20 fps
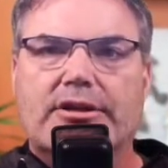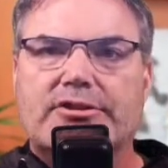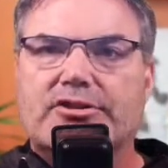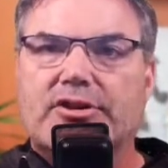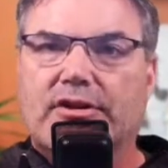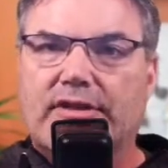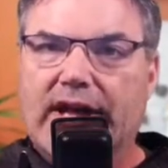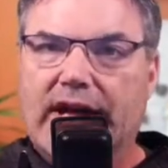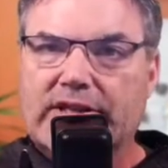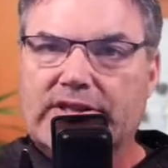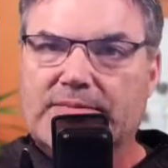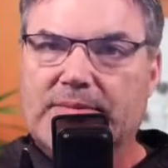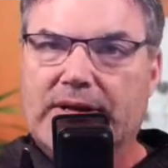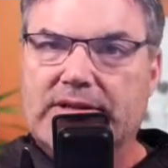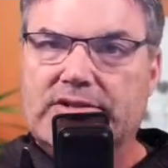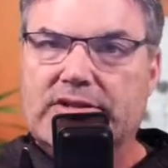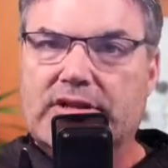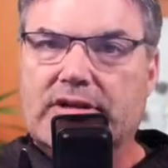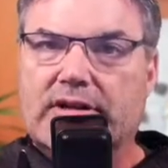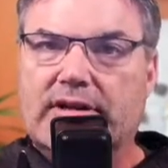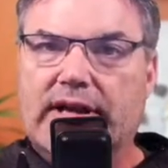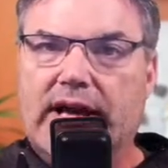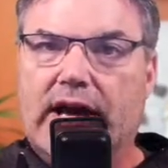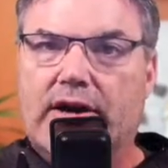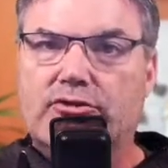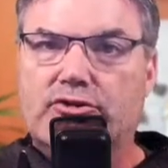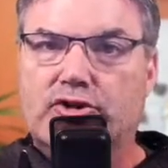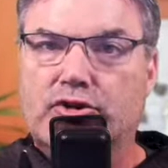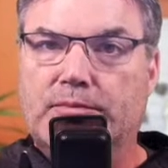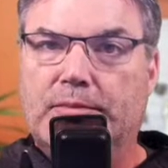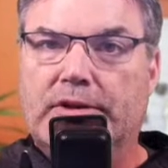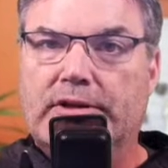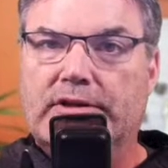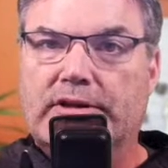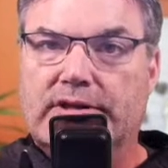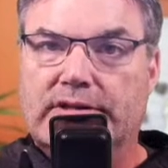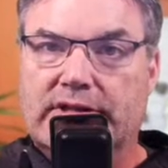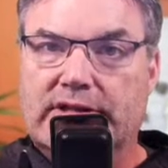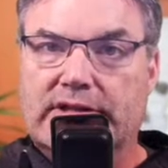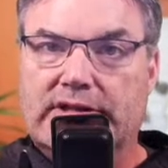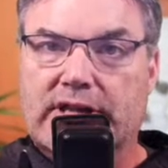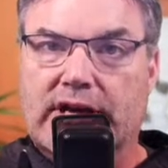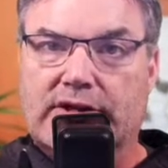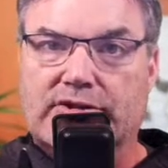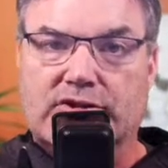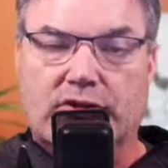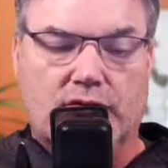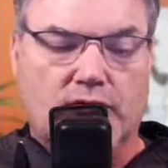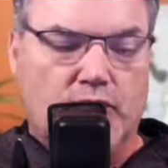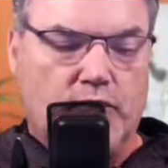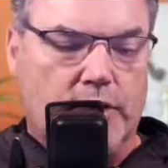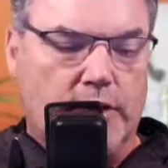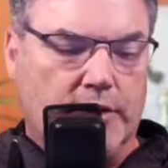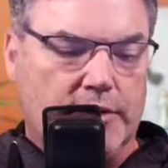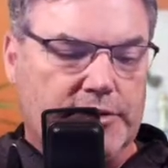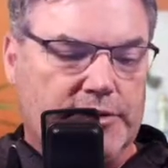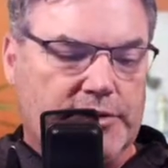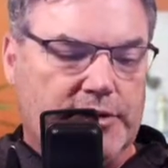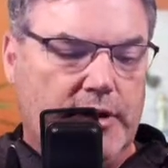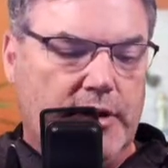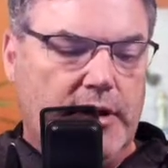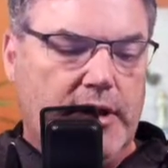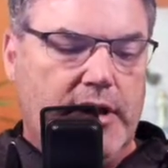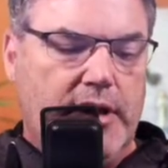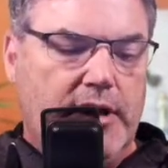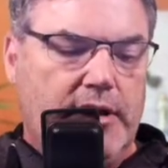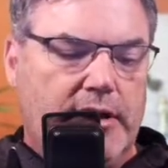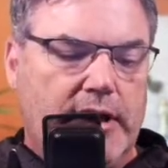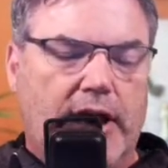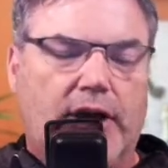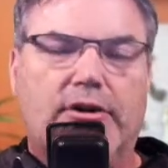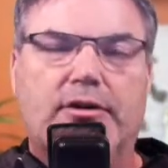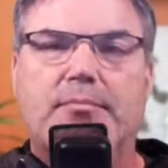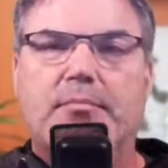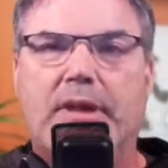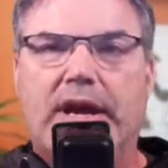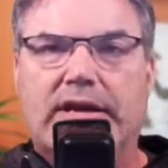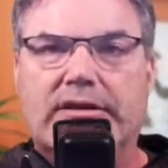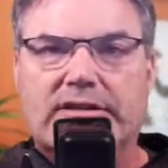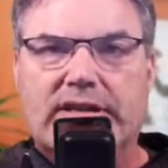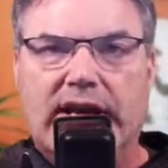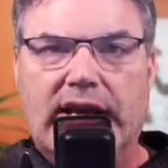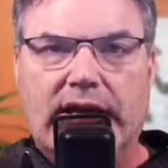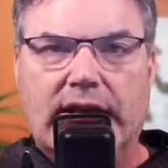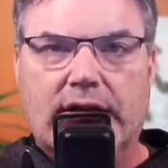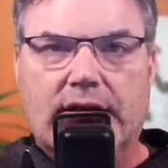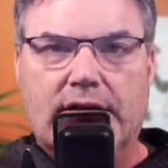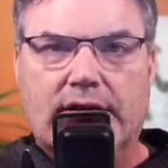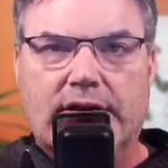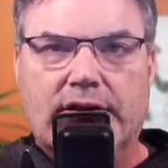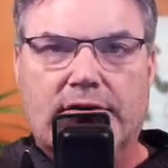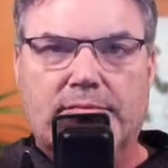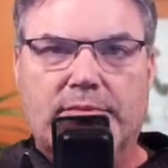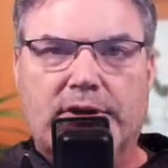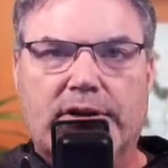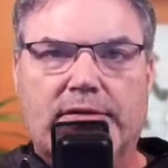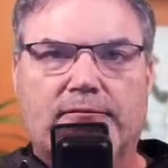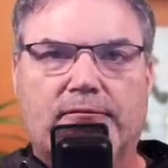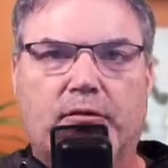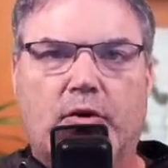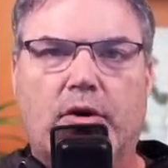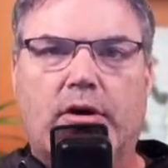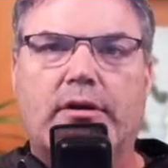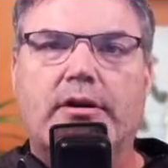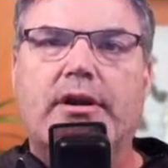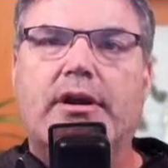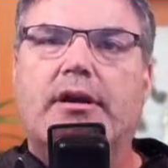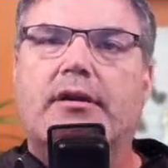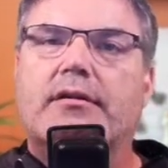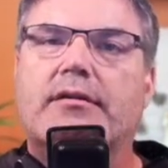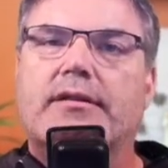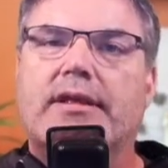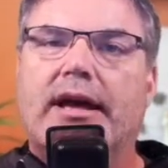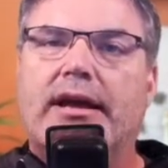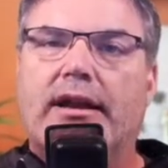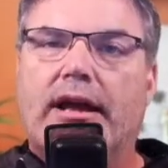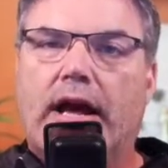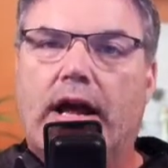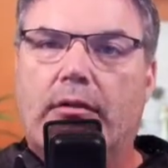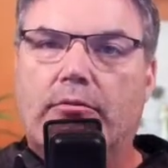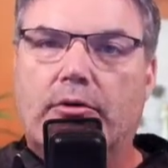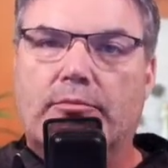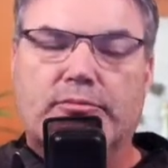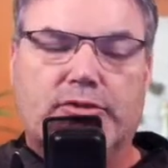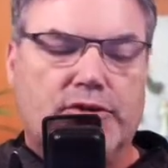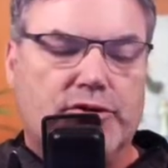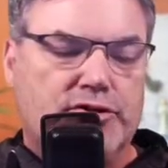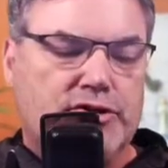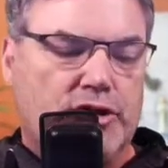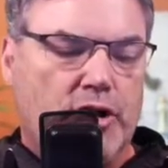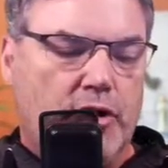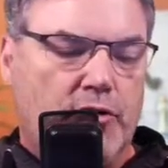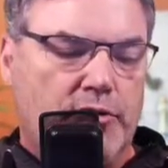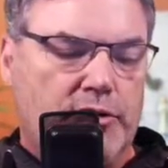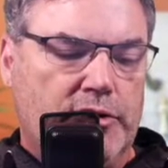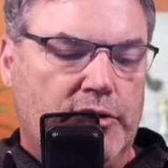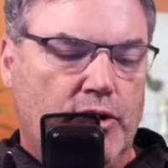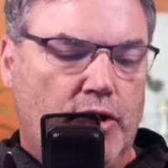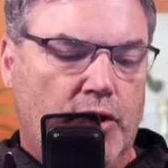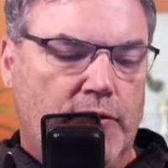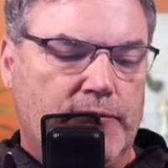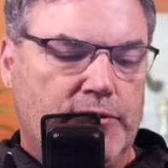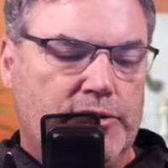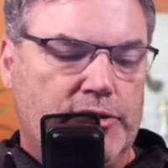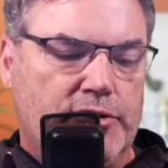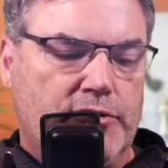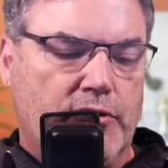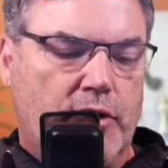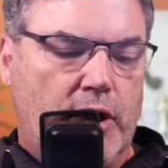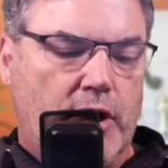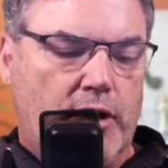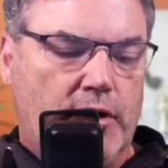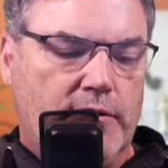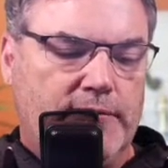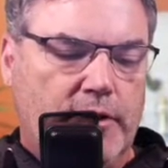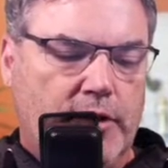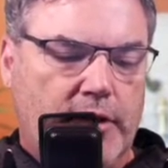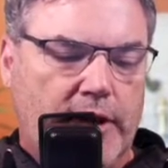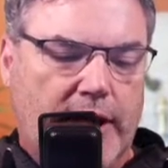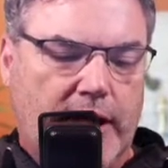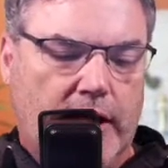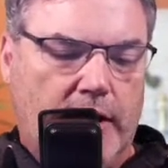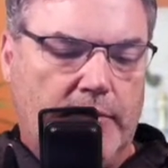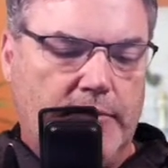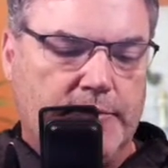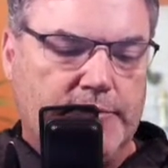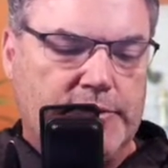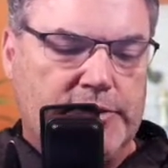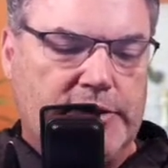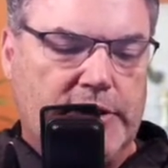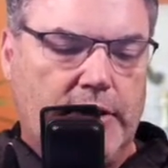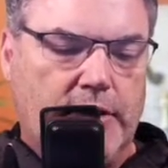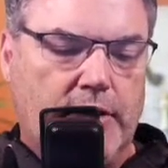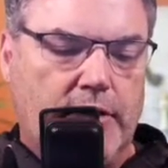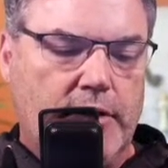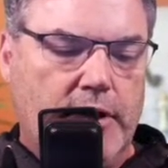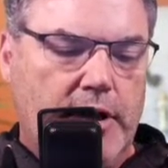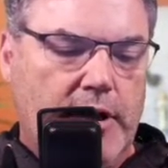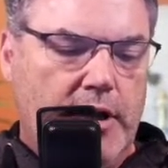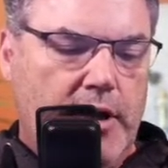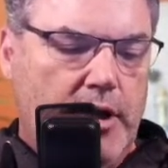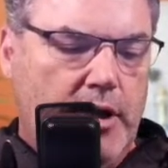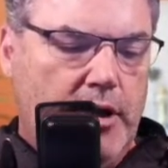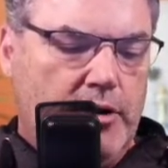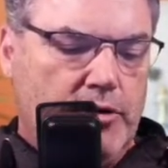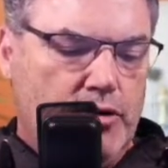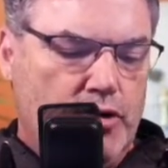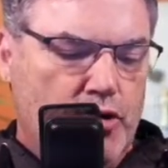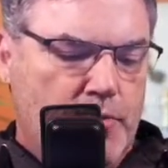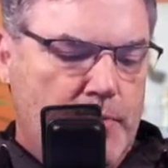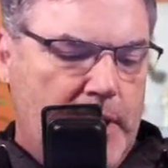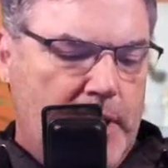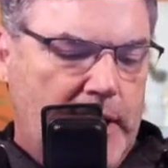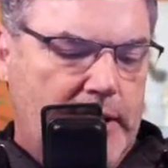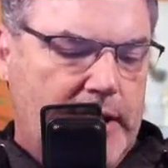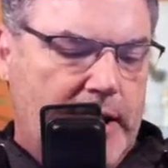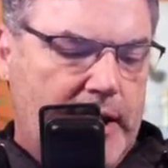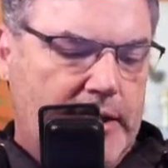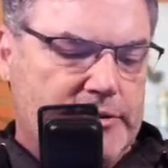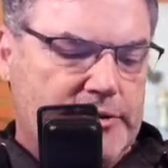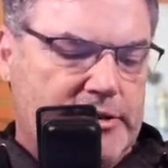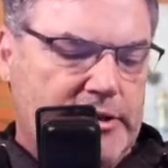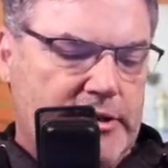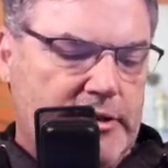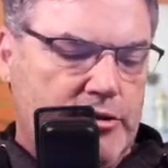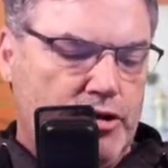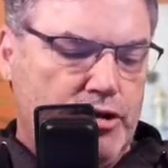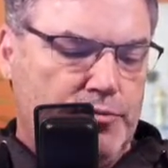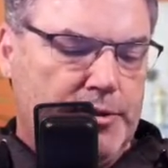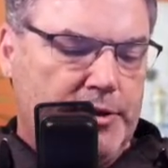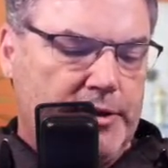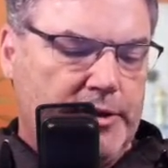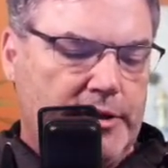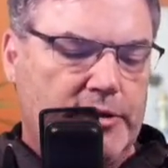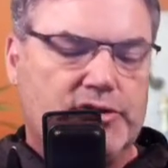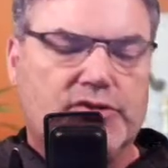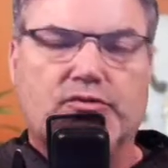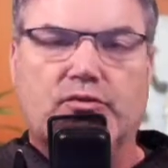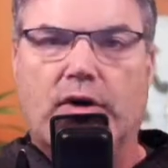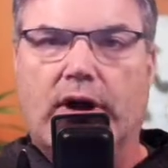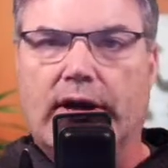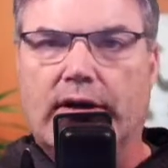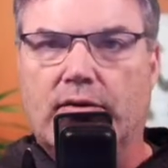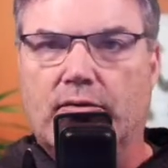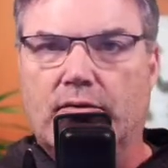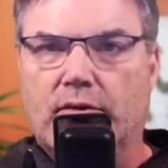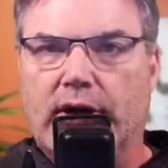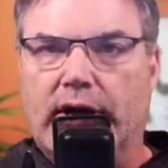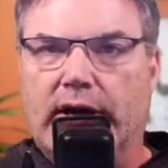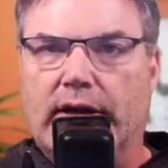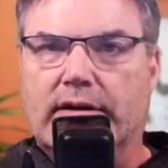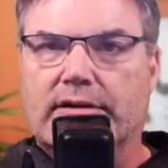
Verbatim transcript: So that's basically how duplicate detection works. Now it may take a little bit for that album to show. When you go over to all of your albums here, you may not see duplicates right away.